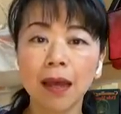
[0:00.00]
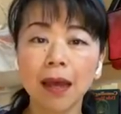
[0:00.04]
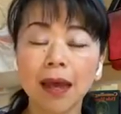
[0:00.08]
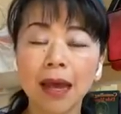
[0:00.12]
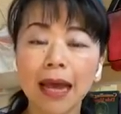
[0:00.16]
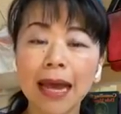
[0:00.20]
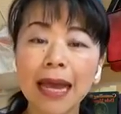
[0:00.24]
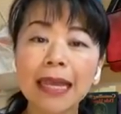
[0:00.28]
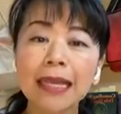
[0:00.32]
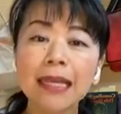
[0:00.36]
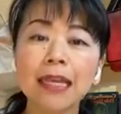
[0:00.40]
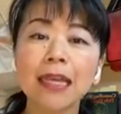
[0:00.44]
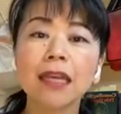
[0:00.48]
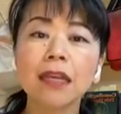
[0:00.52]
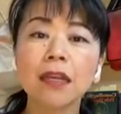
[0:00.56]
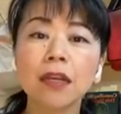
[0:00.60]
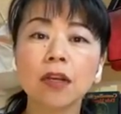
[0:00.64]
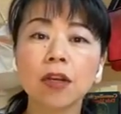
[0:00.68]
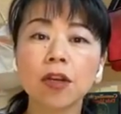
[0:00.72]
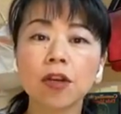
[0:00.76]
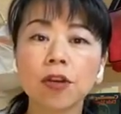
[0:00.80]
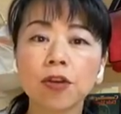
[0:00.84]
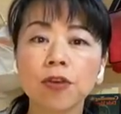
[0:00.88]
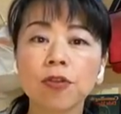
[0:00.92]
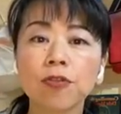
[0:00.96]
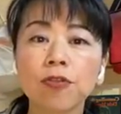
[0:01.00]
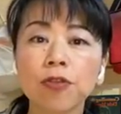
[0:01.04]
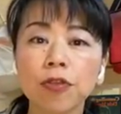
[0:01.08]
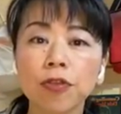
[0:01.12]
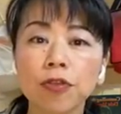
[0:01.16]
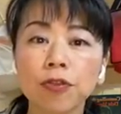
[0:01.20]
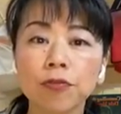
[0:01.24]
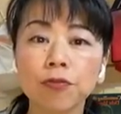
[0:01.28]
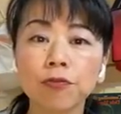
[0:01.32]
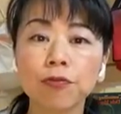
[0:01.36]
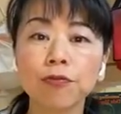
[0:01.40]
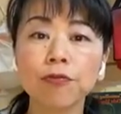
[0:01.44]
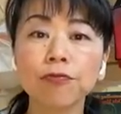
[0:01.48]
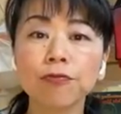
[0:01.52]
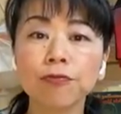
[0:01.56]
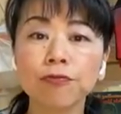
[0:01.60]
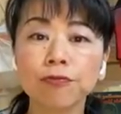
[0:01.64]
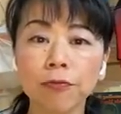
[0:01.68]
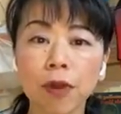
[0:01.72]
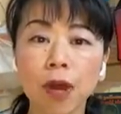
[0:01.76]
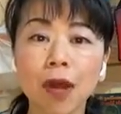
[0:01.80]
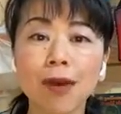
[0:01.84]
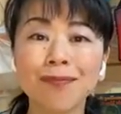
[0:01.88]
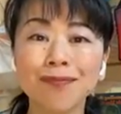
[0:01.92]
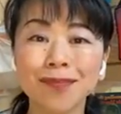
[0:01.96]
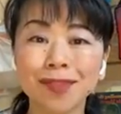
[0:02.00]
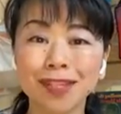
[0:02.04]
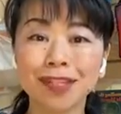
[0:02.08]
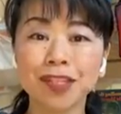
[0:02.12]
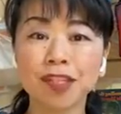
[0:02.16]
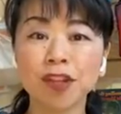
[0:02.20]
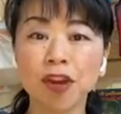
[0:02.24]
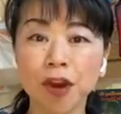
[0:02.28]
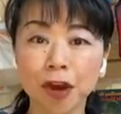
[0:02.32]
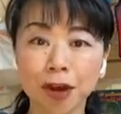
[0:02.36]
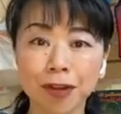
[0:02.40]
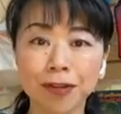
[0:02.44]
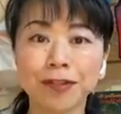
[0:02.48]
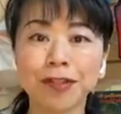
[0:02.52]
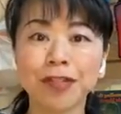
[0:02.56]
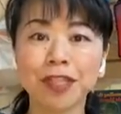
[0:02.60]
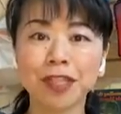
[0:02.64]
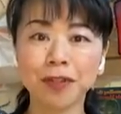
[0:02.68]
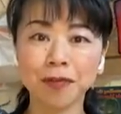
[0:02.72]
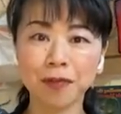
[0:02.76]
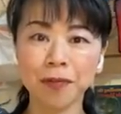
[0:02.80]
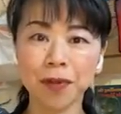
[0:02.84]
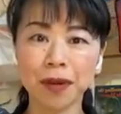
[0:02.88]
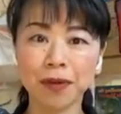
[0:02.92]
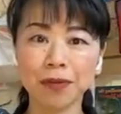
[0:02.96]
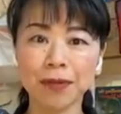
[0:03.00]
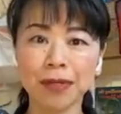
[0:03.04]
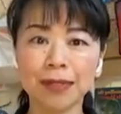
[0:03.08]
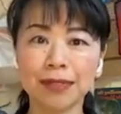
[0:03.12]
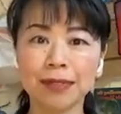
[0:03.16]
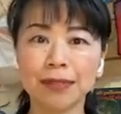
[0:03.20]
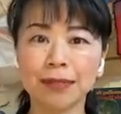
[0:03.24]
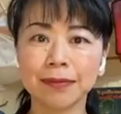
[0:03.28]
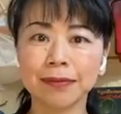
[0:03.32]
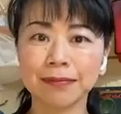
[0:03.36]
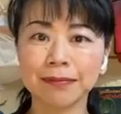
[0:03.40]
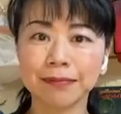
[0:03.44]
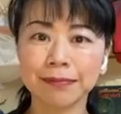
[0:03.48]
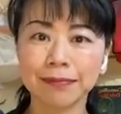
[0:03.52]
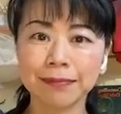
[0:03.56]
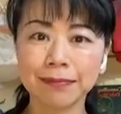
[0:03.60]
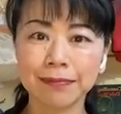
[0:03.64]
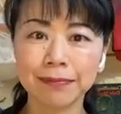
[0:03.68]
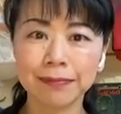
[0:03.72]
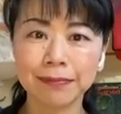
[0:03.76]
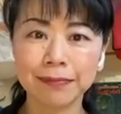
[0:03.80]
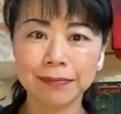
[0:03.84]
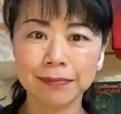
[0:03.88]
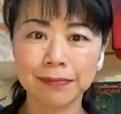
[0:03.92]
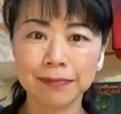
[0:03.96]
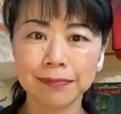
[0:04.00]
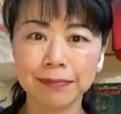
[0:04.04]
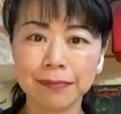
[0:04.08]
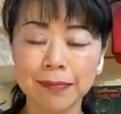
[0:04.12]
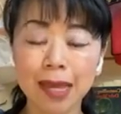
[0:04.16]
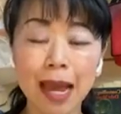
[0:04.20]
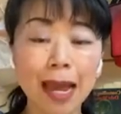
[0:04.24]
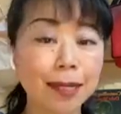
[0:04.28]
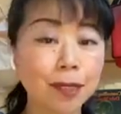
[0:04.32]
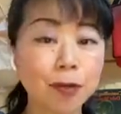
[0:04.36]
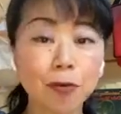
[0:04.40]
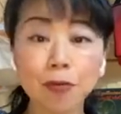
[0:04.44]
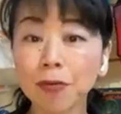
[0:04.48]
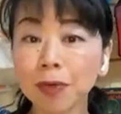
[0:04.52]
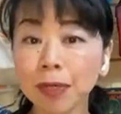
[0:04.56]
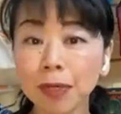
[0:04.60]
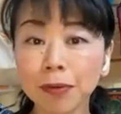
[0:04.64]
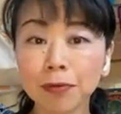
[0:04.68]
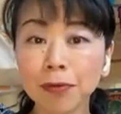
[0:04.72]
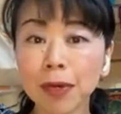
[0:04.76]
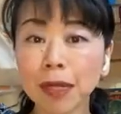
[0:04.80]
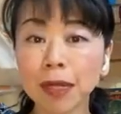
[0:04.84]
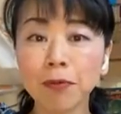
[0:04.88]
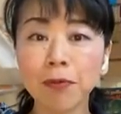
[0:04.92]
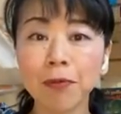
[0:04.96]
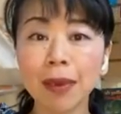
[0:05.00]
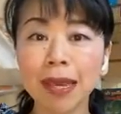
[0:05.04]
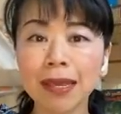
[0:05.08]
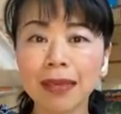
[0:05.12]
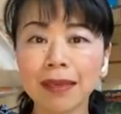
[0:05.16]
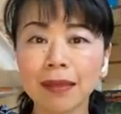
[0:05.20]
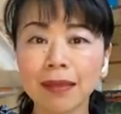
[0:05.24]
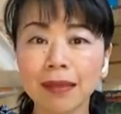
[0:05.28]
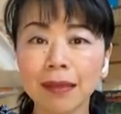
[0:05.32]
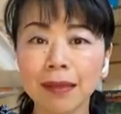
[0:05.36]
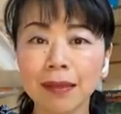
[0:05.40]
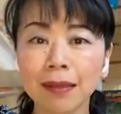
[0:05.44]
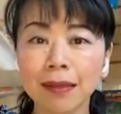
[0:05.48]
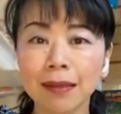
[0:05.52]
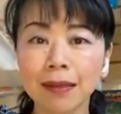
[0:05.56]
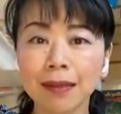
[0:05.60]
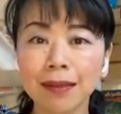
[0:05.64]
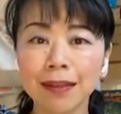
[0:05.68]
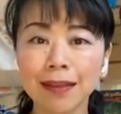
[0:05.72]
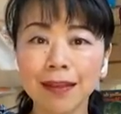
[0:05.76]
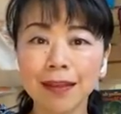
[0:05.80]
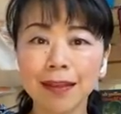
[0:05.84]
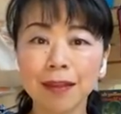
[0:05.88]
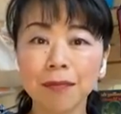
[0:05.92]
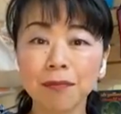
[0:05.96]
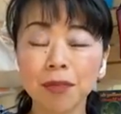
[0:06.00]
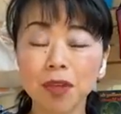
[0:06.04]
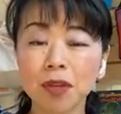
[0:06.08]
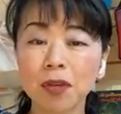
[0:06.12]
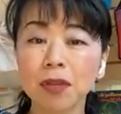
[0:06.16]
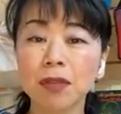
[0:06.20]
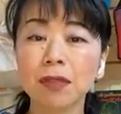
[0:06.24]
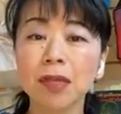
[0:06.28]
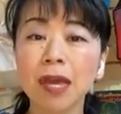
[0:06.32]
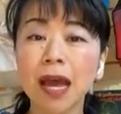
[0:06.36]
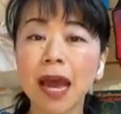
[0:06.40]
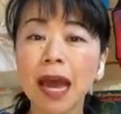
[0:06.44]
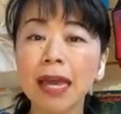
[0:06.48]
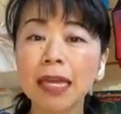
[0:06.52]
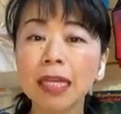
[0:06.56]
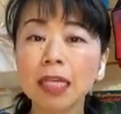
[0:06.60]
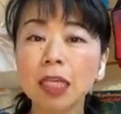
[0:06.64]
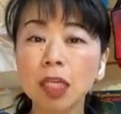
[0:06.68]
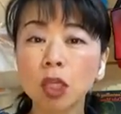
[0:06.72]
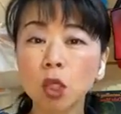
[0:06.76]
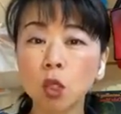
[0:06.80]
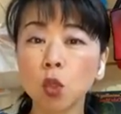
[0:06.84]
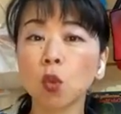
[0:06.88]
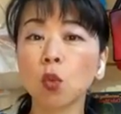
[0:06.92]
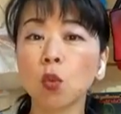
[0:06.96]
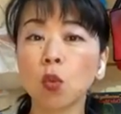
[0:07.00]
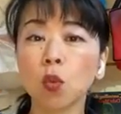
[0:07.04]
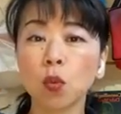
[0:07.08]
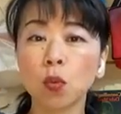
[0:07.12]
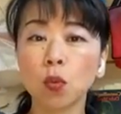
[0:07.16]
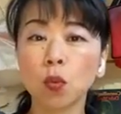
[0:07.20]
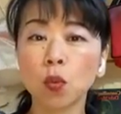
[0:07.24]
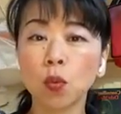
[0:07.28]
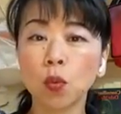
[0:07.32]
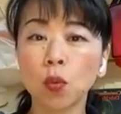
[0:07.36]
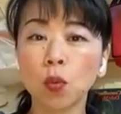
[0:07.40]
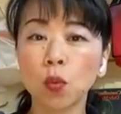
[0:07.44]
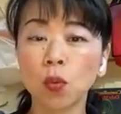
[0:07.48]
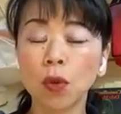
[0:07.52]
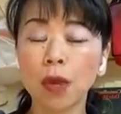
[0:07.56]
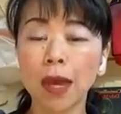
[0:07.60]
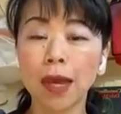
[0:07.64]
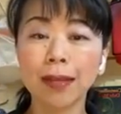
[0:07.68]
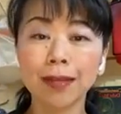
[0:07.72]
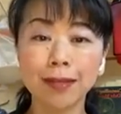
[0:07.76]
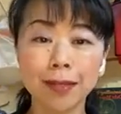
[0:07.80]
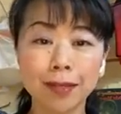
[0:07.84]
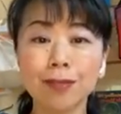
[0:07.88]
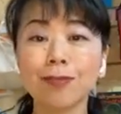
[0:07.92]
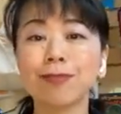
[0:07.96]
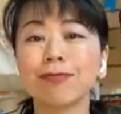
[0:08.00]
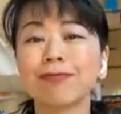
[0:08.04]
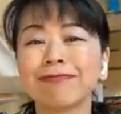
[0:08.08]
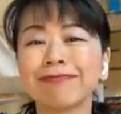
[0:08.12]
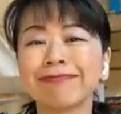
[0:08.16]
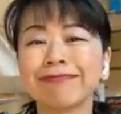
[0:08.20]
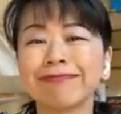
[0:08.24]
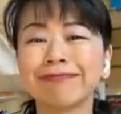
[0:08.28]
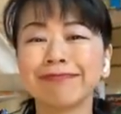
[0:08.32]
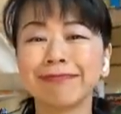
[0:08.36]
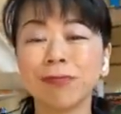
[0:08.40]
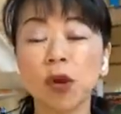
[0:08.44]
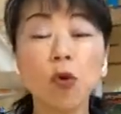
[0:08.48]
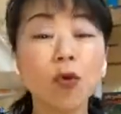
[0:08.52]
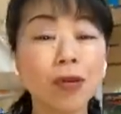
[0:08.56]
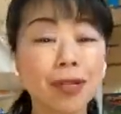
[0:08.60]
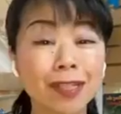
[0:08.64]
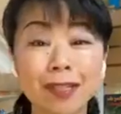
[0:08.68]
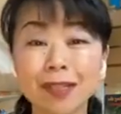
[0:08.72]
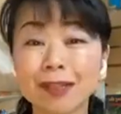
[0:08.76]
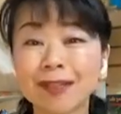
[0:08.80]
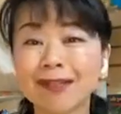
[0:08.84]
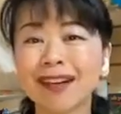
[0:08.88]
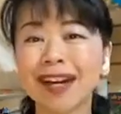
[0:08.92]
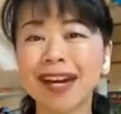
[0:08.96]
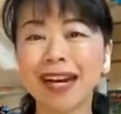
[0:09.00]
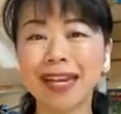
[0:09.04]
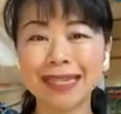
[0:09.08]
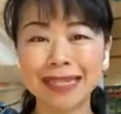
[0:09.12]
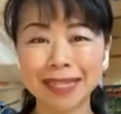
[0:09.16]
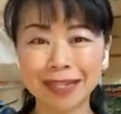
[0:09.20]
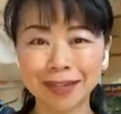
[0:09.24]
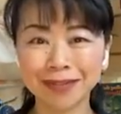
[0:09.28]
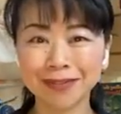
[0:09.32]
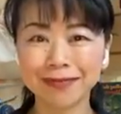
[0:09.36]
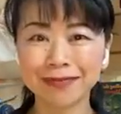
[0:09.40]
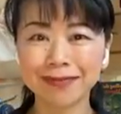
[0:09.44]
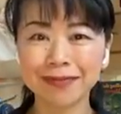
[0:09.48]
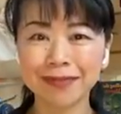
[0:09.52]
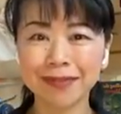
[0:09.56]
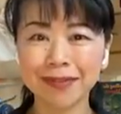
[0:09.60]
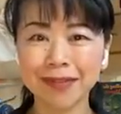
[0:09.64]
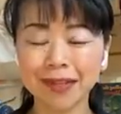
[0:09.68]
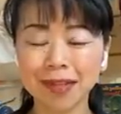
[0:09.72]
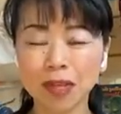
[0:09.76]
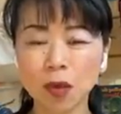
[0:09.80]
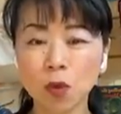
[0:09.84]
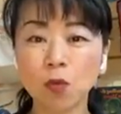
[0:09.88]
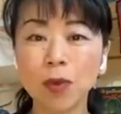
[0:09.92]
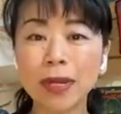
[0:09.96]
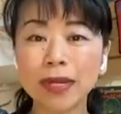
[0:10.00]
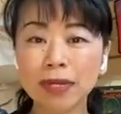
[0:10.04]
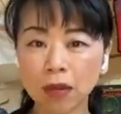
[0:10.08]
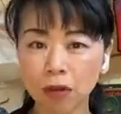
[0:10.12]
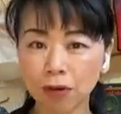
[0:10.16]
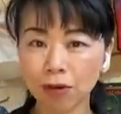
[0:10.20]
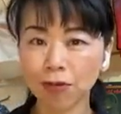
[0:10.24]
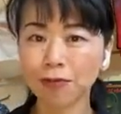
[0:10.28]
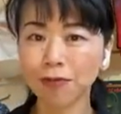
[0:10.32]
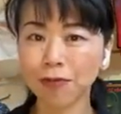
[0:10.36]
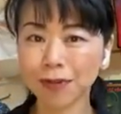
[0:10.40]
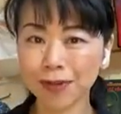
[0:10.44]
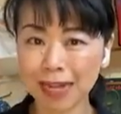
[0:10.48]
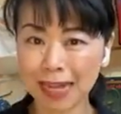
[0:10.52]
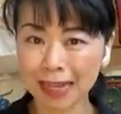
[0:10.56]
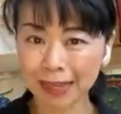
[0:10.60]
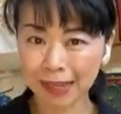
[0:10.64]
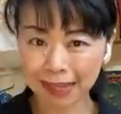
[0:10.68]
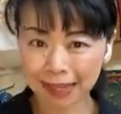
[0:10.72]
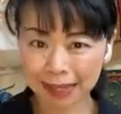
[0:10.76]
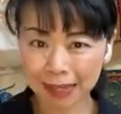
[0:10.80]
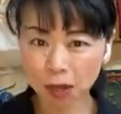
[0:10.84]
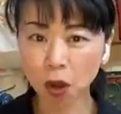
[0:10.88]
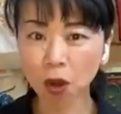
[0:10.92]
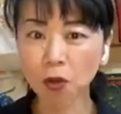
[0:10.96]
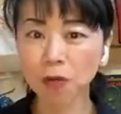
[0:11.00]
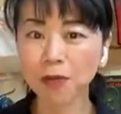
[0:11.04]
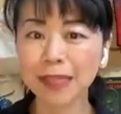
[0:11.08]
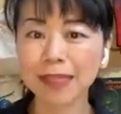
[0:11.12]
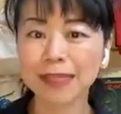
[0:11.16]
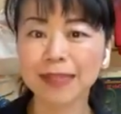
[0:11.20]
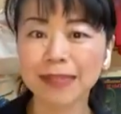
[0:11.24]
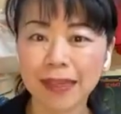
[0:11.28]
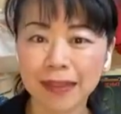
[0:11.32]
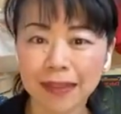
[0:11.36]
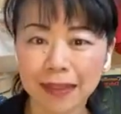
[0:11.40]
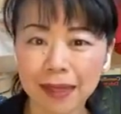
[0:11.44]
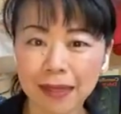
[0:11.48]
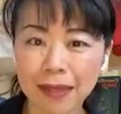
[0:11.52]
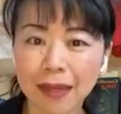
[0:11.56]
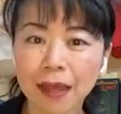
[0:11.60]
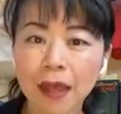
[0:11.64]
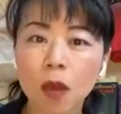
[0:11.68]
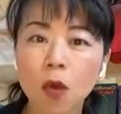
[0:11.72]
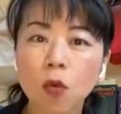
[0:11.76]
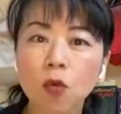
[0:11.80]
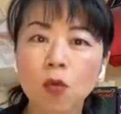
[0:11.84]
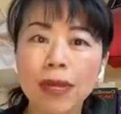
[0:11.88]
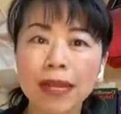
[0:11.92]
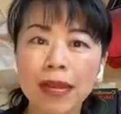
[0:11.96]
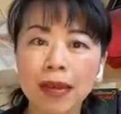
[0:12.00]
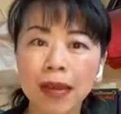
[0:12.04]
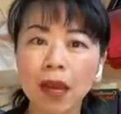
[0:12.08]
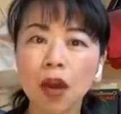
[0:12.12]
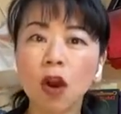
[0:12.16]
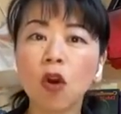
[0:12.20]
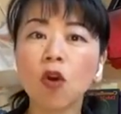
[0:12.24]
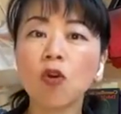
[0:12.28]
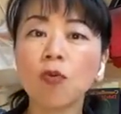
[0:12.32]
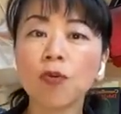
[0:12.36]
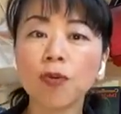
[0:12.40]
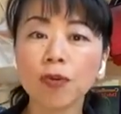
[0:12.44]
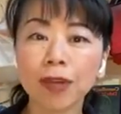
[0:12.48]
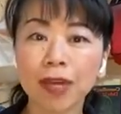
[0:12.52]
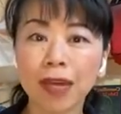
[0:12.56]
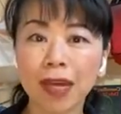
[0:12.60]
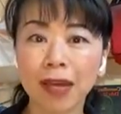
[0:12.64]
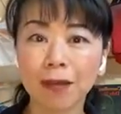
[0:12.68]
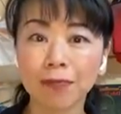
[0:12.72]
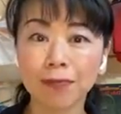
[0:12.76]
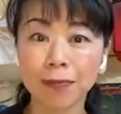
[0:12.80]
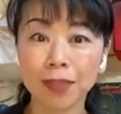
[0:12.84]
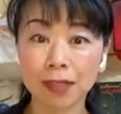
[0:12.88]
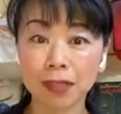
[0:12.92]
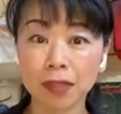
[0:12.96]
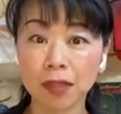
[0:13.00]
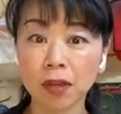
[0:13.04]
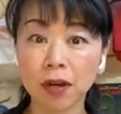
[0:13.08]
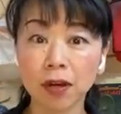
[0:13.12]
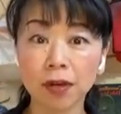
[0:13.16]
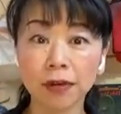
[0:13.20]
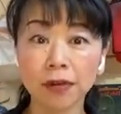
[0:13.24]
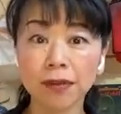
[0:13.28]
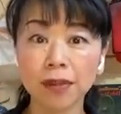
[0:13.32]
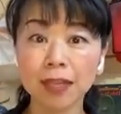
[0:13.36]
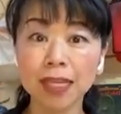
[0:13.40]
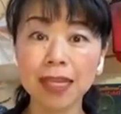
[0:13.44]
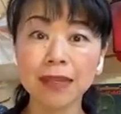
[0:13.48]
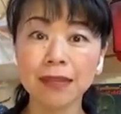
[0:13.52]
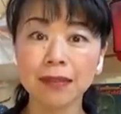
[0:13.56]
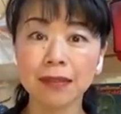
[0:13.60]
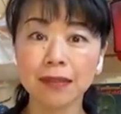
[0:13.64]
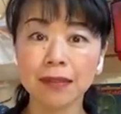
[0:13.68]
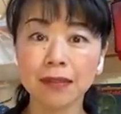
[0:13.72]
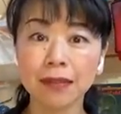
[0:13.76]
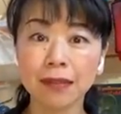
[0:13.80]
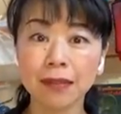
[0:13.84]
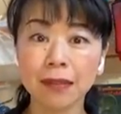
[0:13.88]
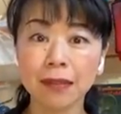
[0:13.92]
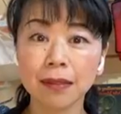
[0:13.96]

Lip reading: I can learn from this hard experience. I don't want to run away because I knew, or still I know, like I always say, when I overcome these hard things,